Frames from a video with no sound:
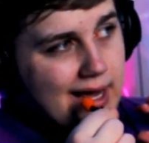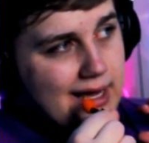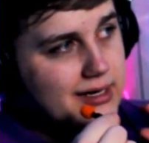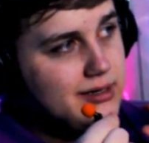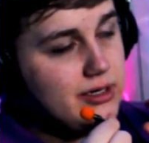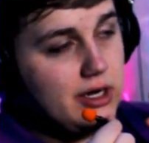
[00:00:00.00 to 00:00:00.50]

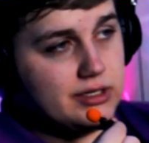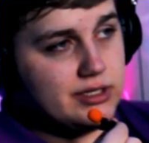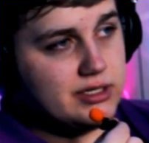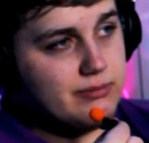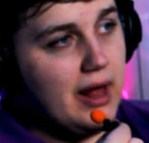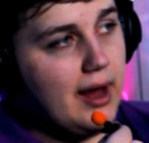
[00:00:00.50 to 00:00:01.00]
And yes,
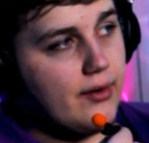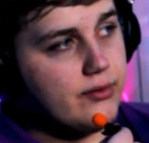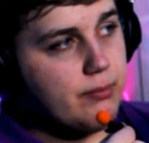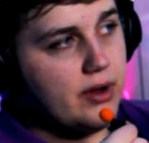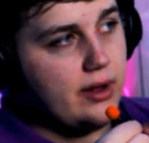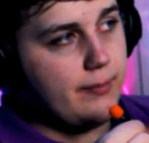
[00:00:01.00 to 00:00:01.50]
it's
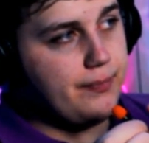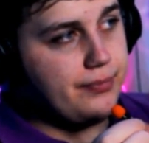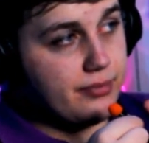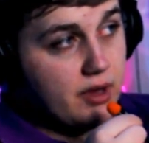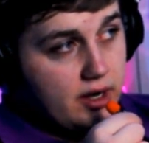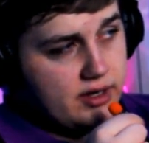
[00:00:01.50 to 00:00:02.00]
loud, but
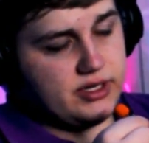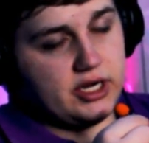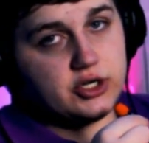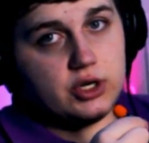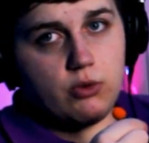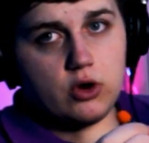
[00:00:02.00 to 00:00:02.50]
it is
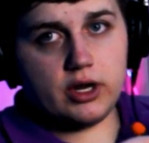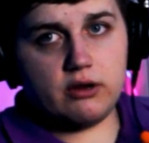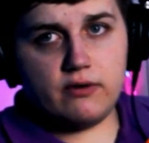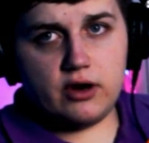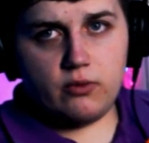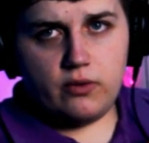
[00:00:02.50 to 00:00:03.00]
actually
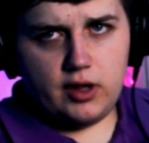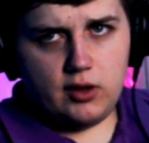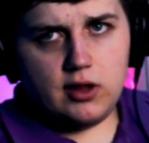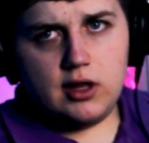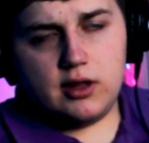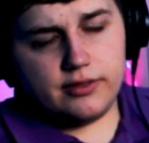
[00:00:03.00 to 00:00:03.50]
working very well.
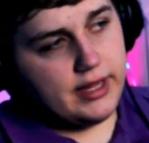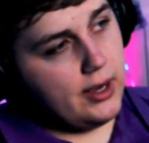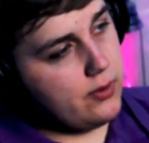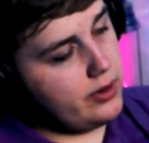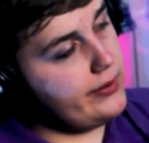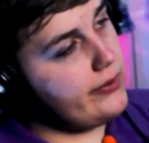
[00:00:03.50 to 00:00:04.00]

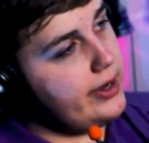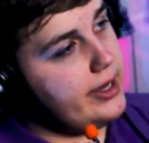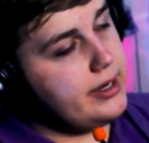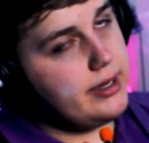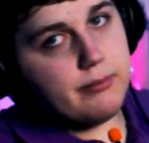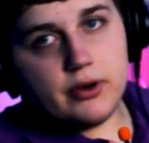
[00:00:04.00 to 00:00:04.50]
Now we're going to go
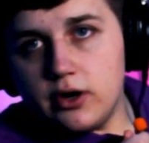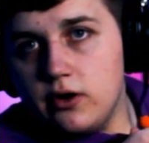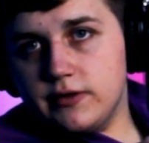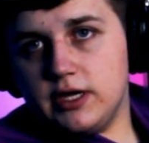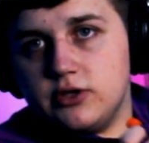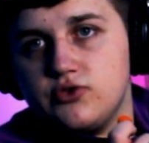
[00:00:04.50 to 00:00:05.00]
ahead and put it
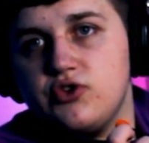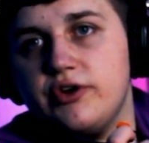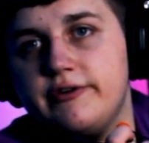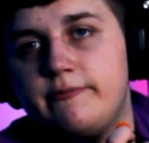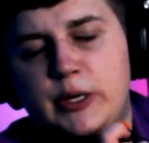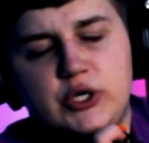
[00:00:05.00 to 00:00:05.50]
on the
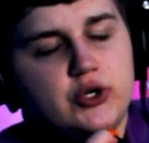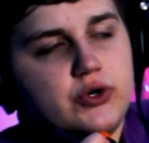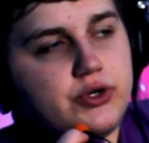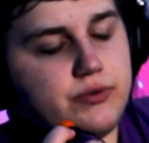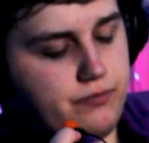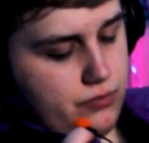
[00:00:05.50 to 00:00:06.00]
inside of my
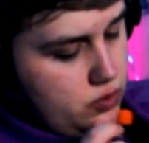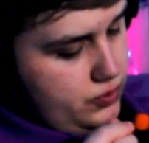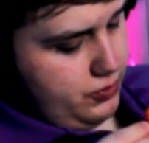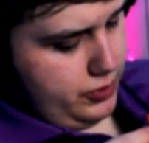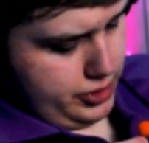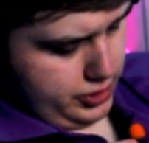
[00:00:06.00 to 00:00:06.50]
shirt,
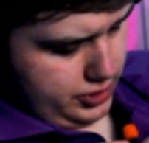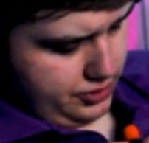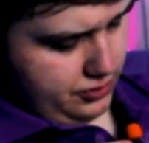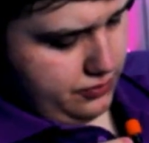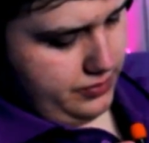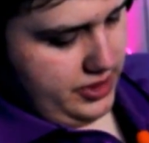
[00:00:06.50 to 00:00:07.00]
which we're going to
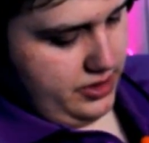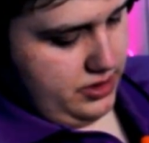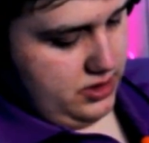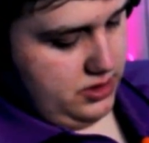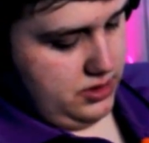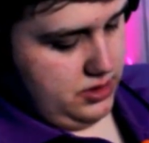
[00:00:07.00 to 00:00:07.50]
do by
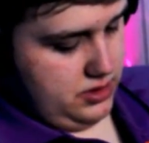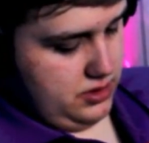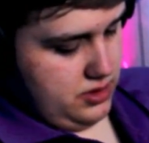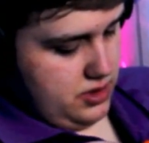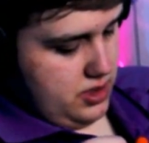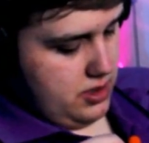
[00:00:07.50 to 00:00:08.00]
this.
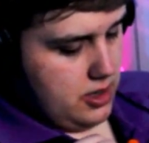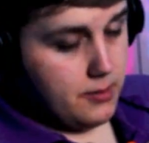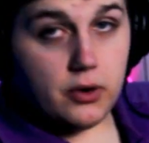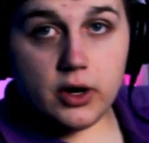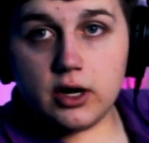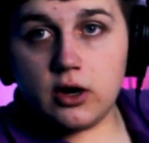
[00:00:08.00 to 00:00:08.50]

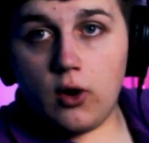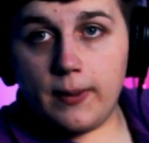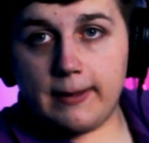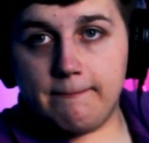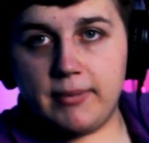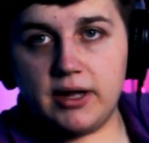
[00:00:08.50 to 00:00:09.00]
Putting it
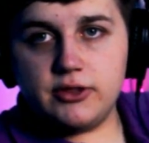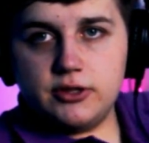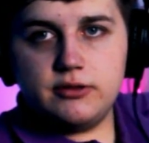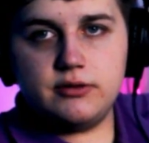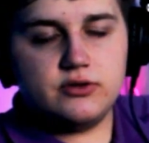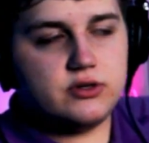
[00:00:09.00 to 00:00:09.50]
on the
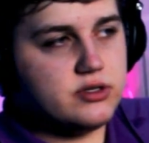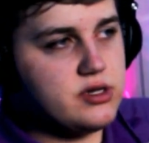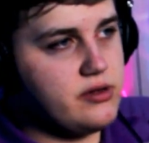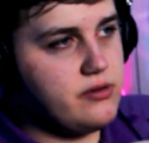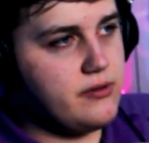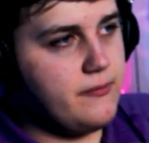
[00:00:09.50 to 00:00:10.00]
button, as you can
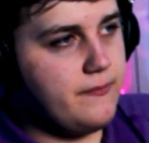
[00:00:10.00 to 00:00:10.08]
tell.